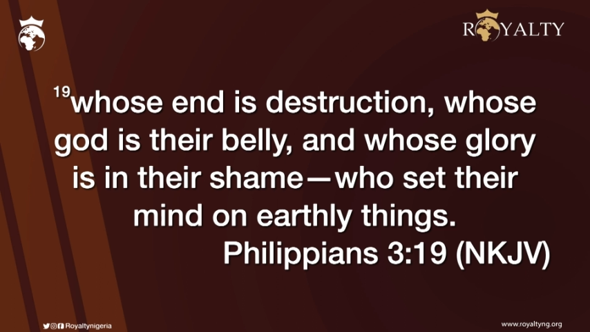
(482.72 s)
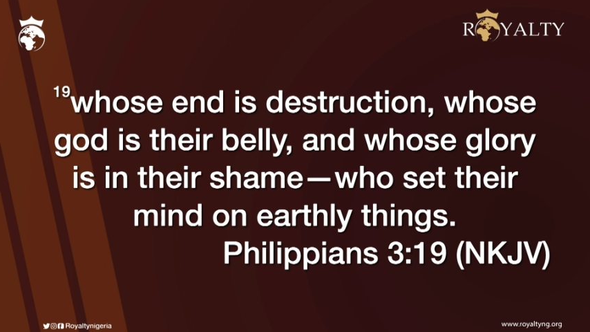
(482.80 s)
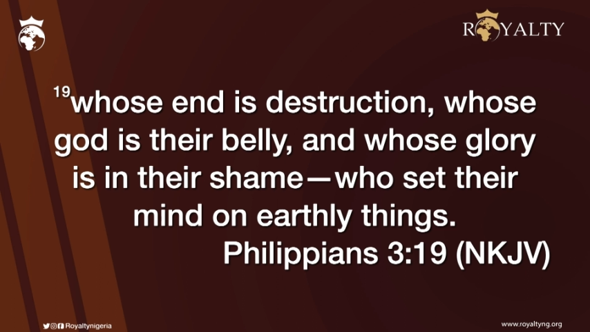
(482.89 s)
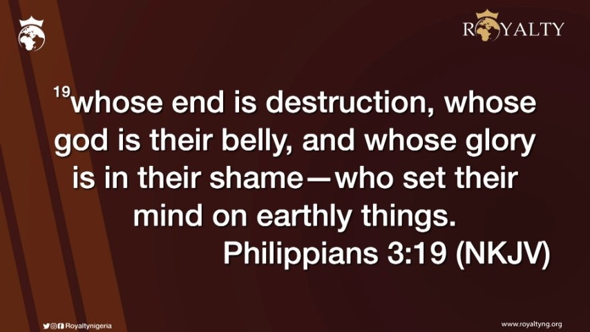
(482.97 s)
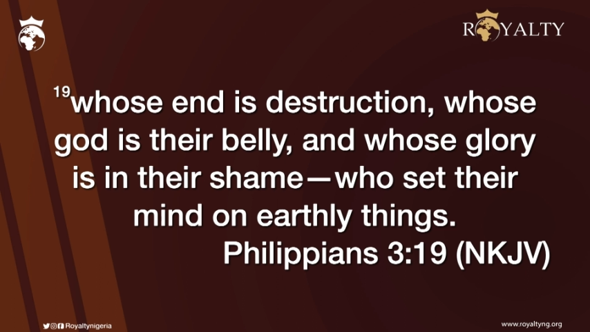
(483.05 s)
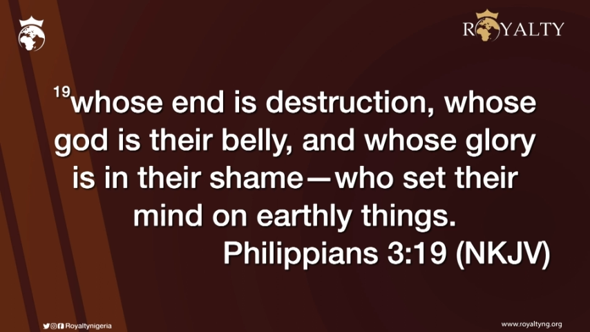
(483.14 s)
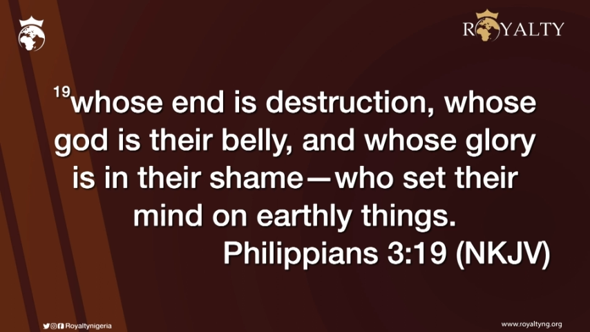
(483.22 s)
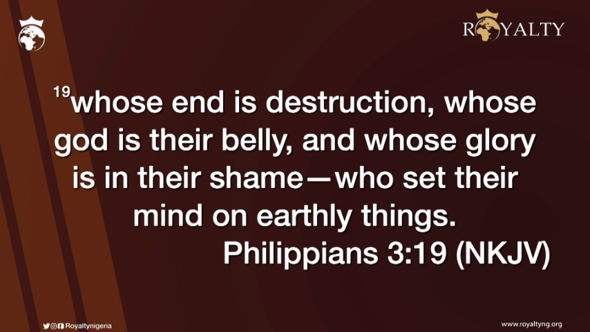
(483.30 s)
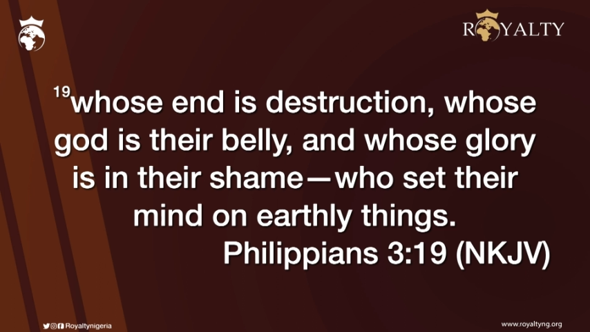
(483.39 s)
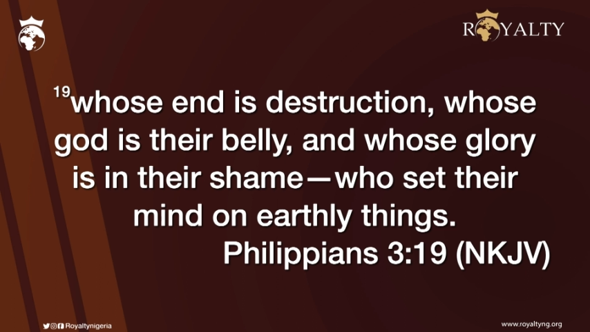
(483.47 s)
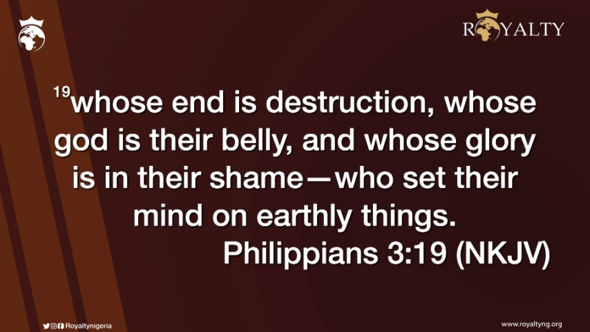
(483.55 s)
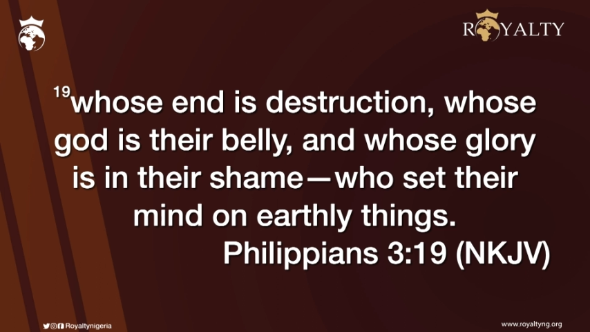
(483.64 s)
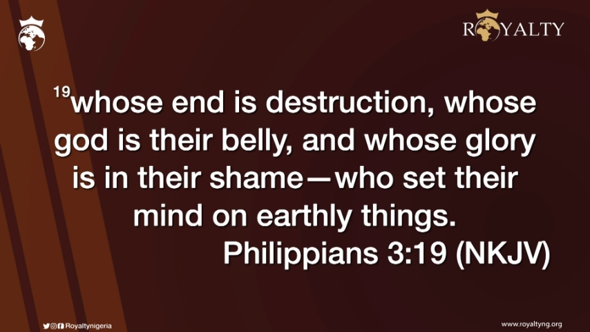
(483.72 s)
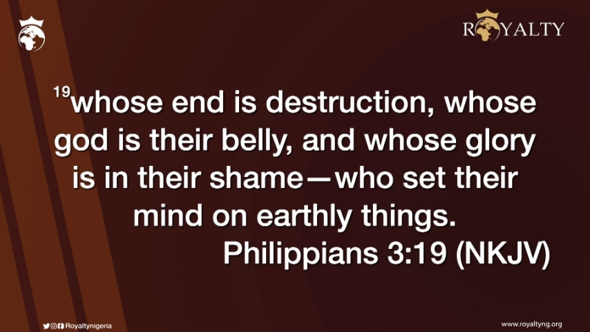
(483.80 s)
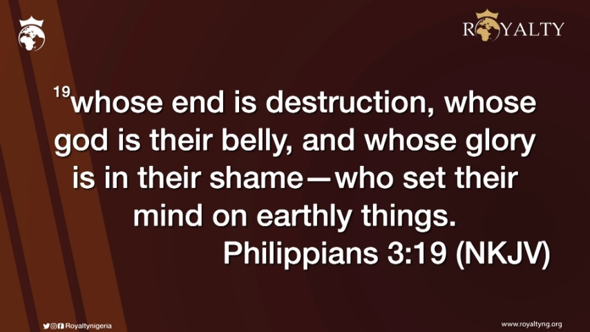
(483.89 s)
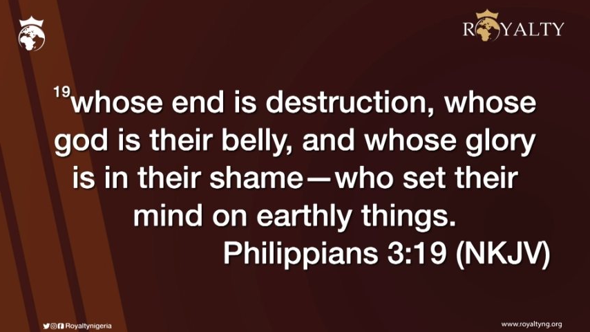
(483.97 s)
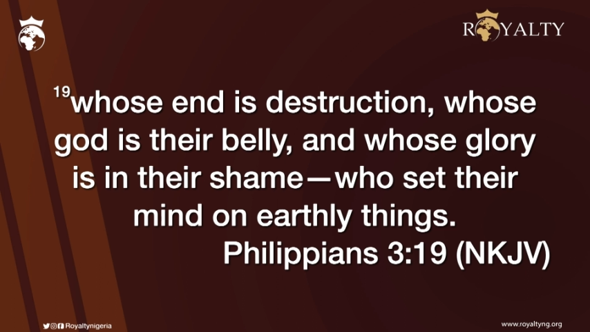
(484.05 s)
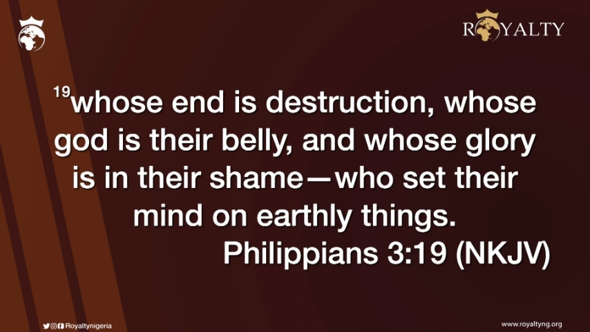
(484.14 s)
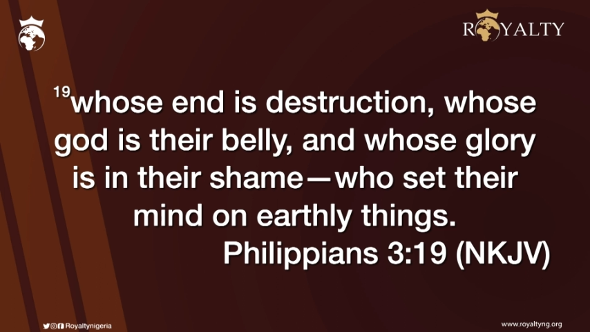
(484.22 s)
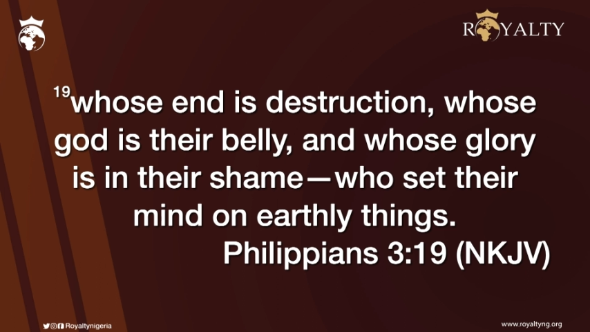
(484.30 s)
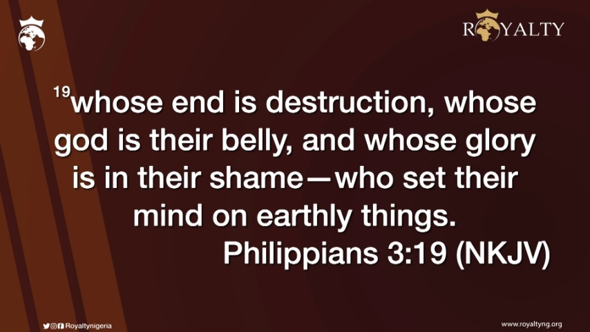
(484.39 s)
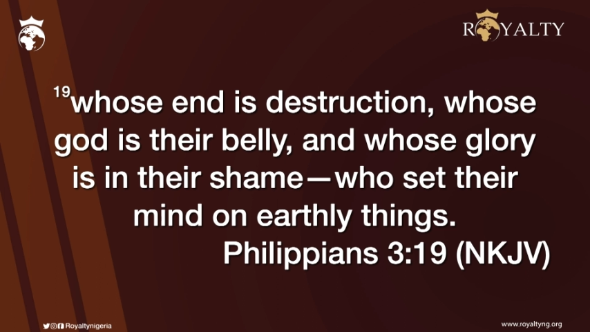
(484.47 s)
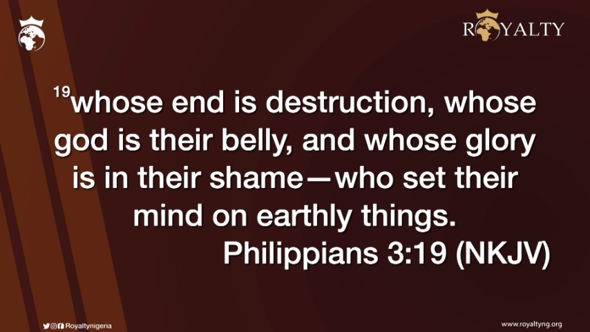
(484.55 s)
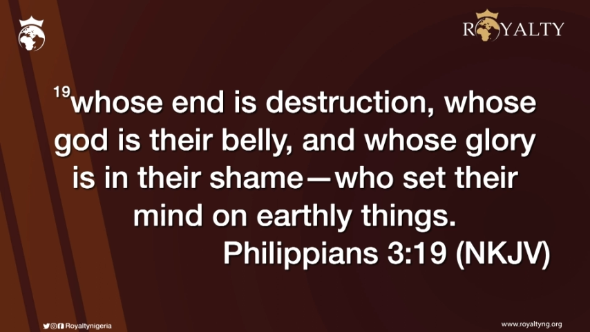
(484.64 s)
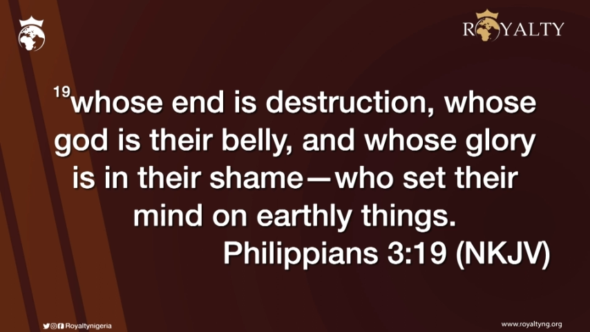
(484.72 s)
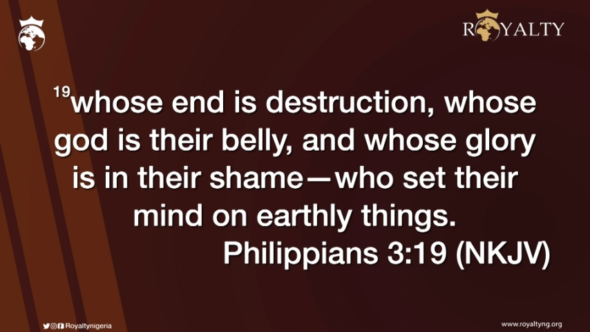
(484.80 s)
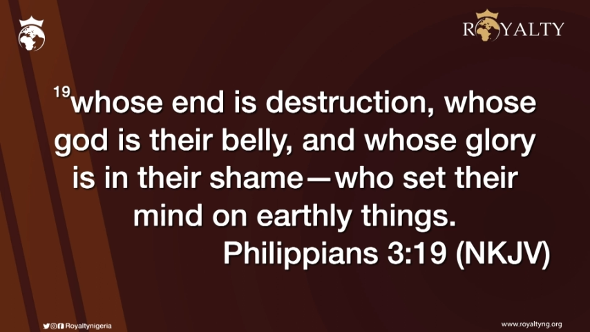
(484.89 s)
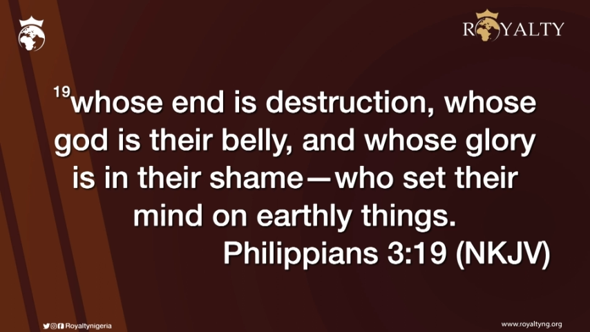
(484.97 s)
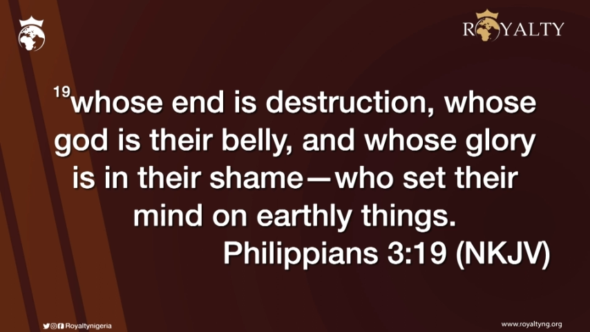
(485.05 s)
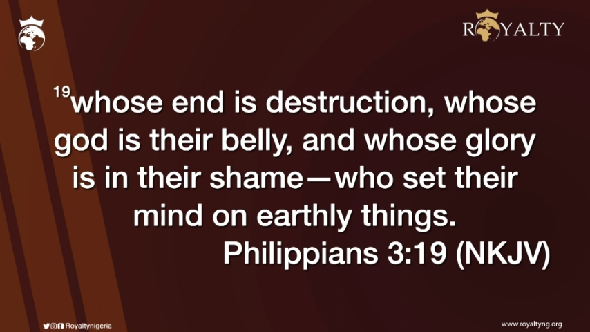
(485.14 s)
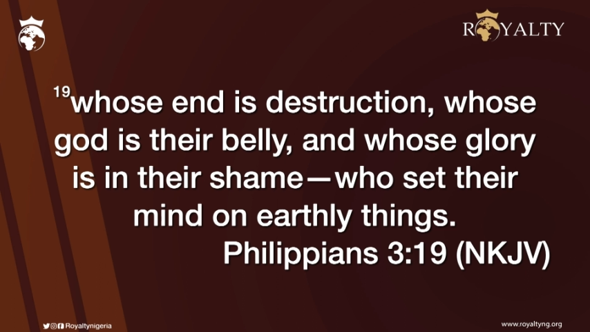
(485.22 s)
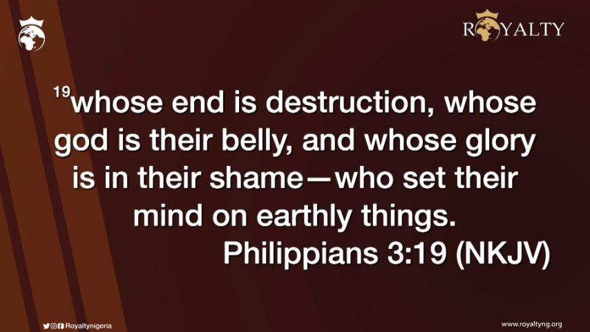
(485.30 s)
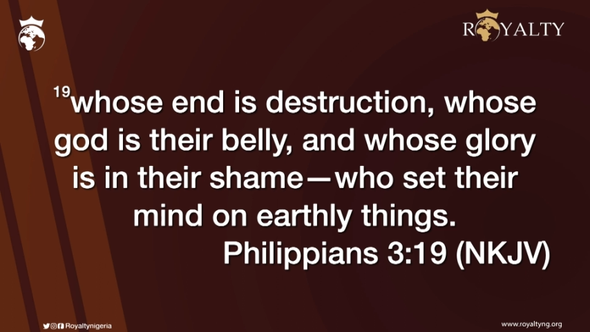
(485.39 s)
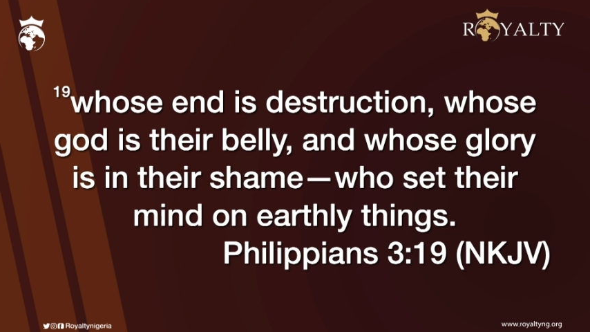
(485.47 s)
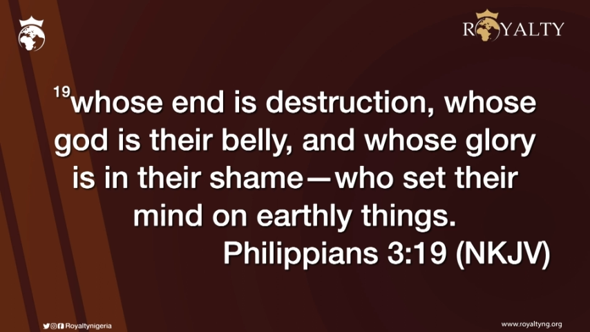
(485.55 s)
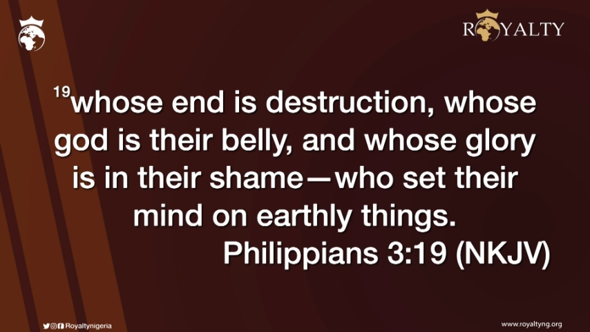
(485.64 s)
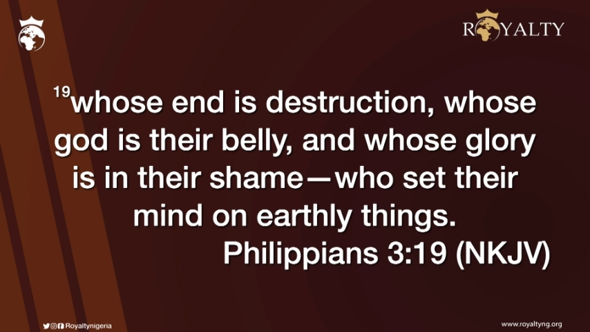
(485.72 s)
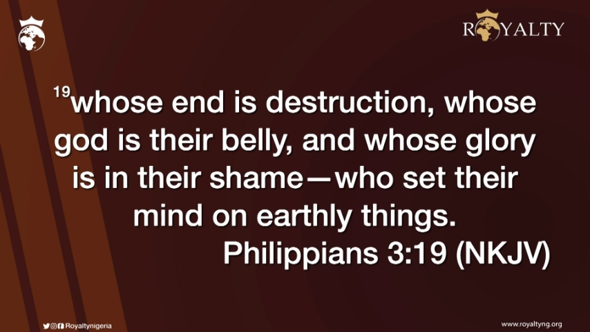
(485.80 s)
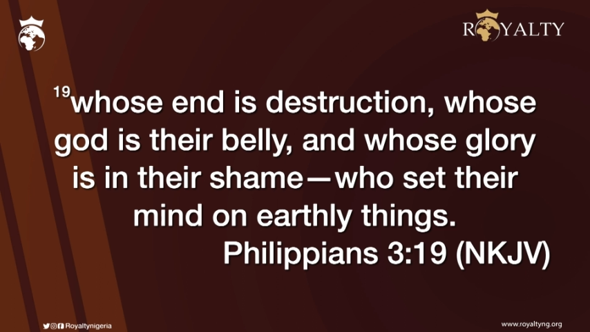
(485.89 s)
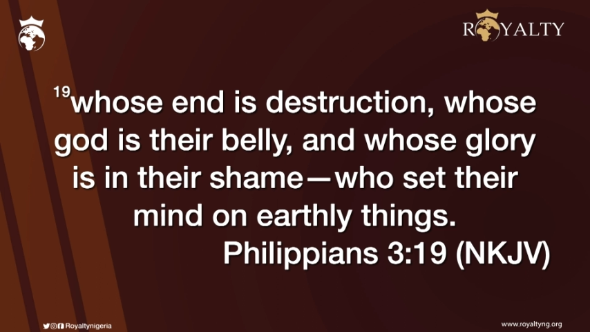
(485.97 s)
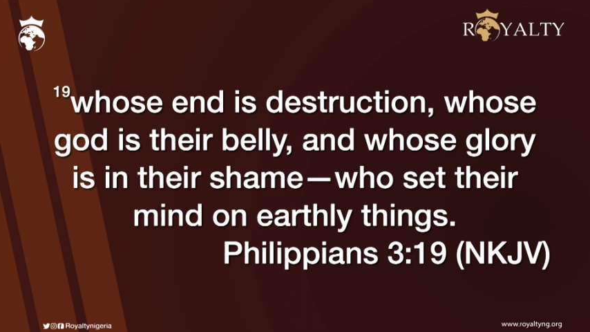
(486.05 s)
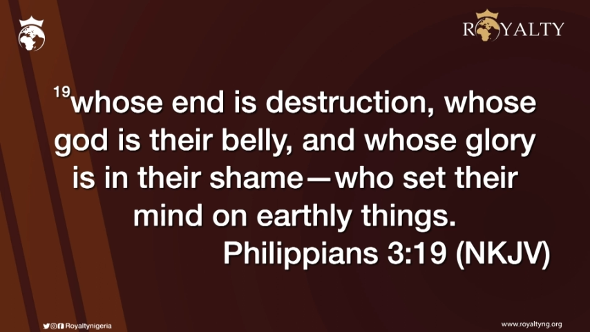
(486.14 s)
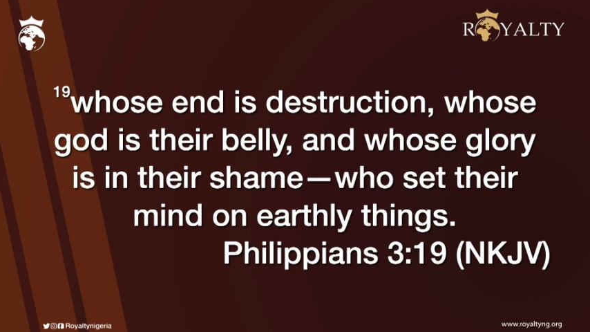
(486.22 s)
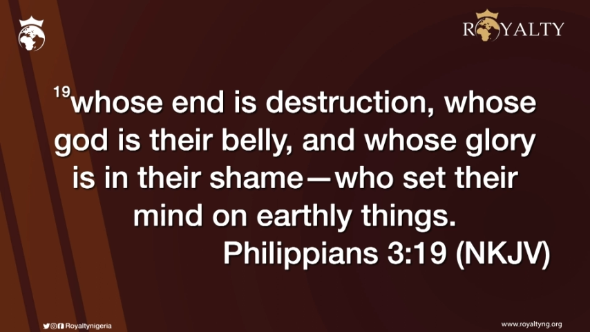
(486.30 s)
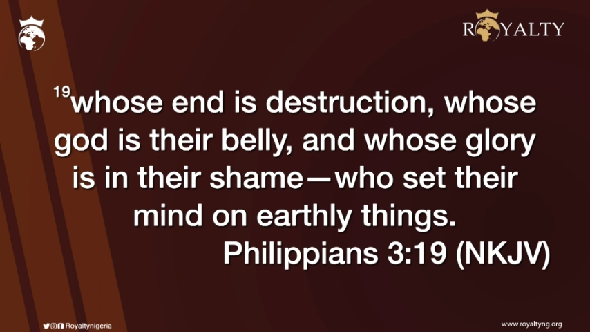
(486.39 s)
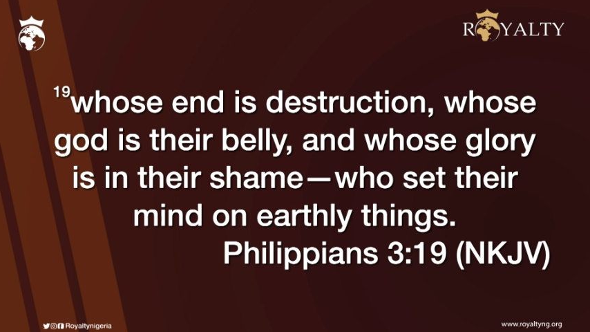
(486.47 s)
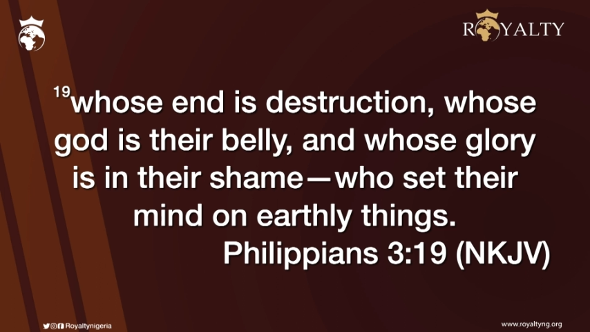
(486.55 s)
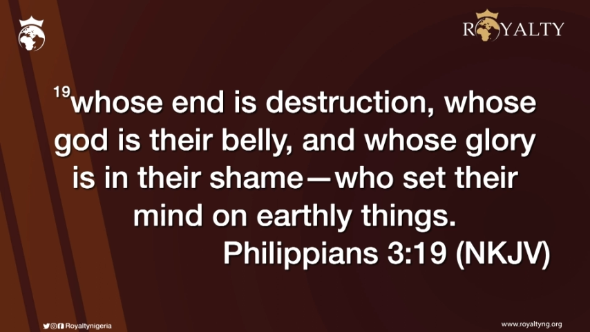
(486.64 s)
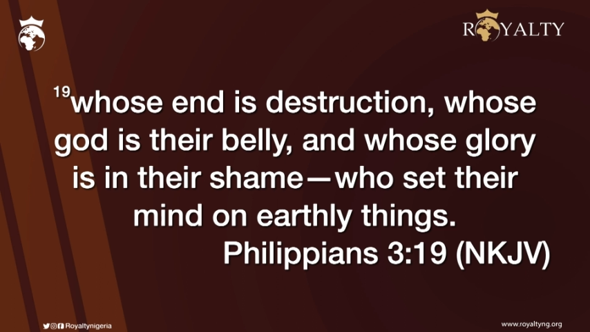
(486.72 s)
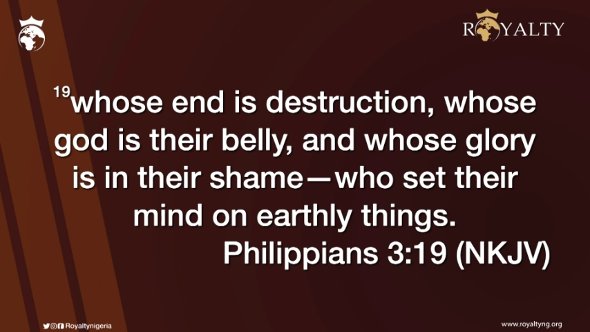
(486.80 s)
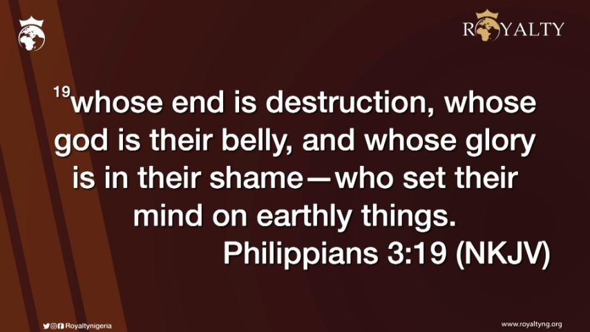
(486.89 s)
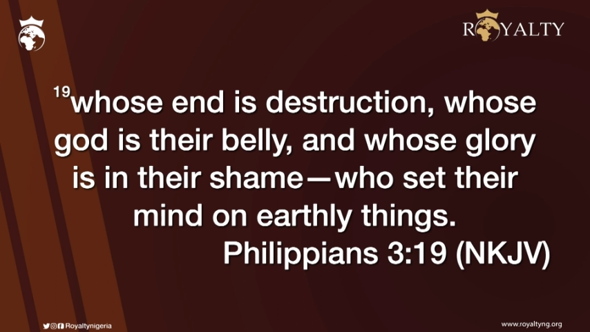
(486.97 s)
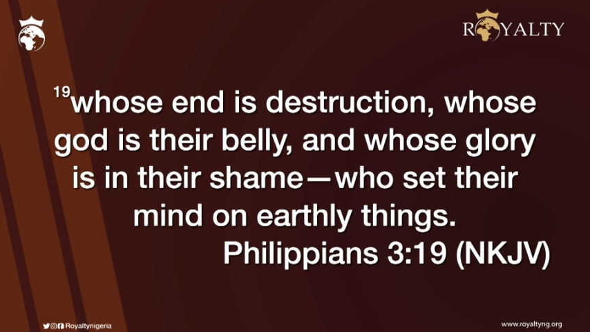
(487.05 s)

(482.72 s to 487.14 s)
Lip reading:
[unreadable: no face in view]